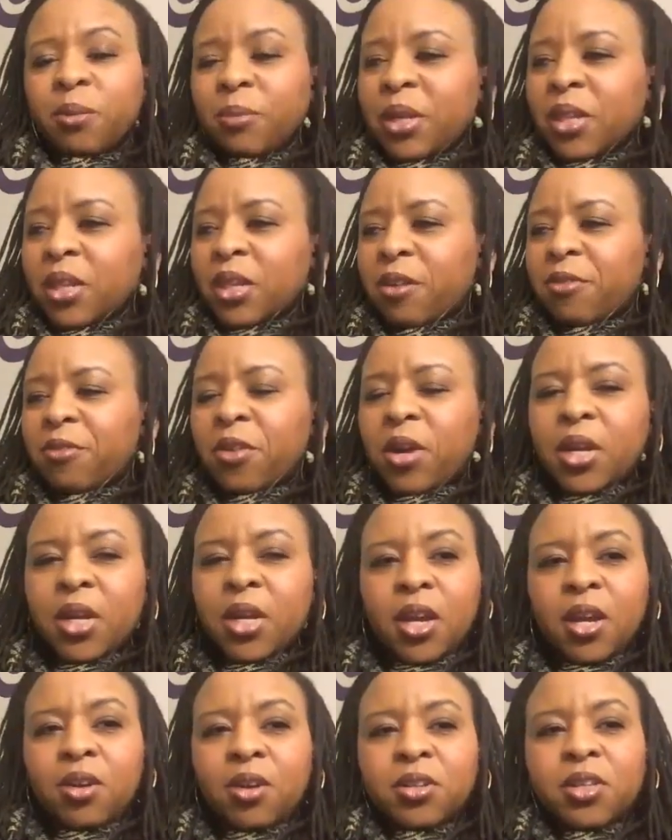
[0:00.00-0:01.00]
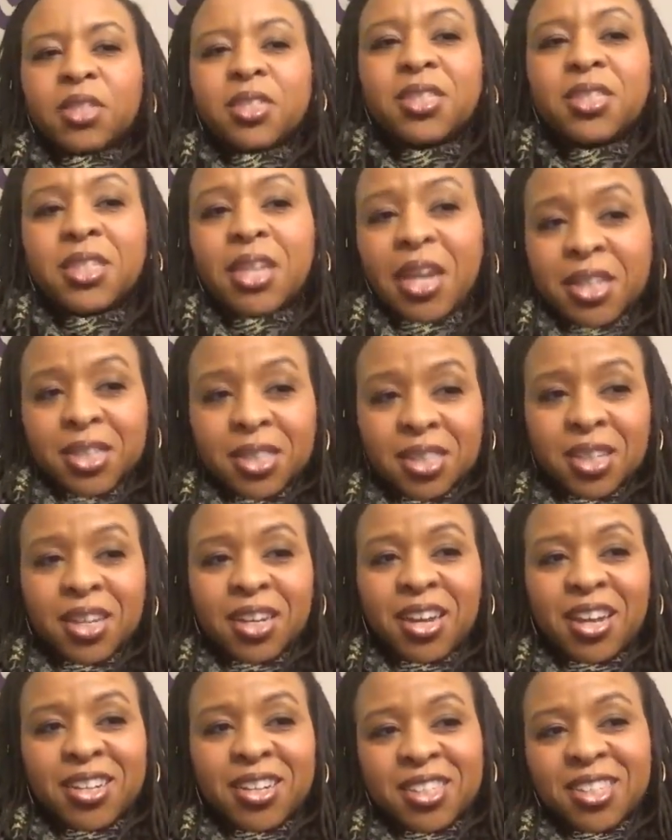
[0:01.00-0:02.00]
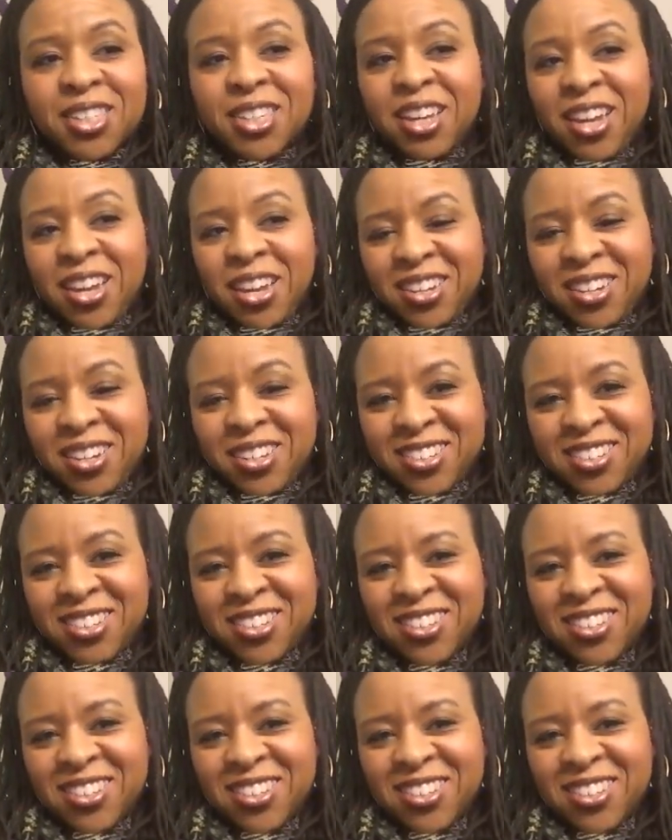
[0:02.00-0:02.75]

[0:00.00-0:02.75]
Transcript: me life right now is dancing and singing.